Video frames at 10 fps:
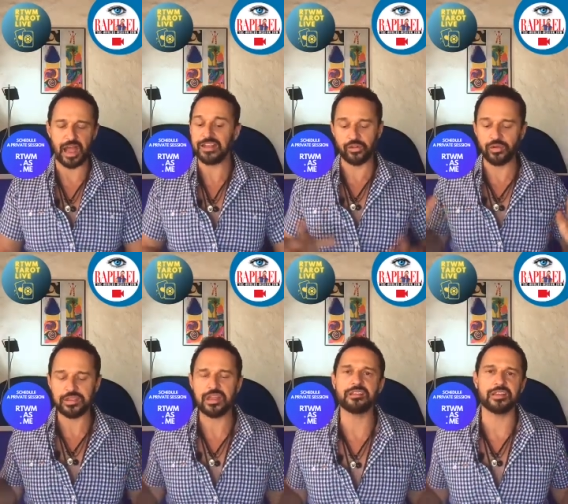I don't
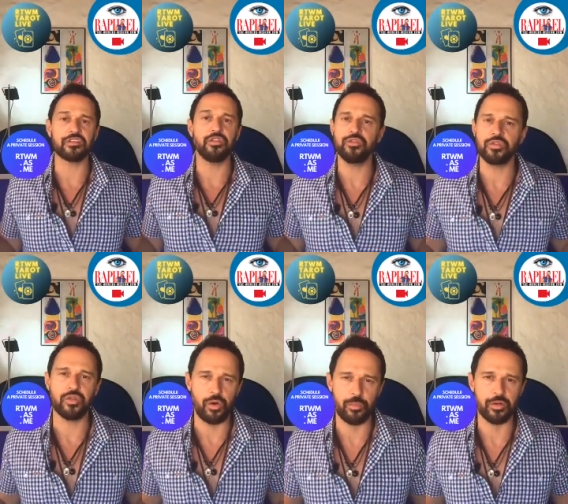think there's a new
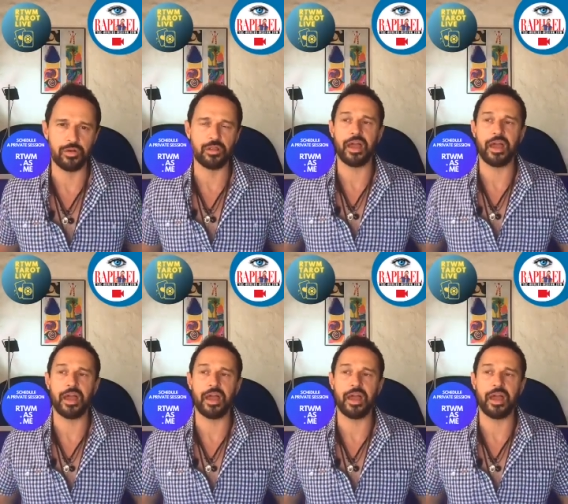normal.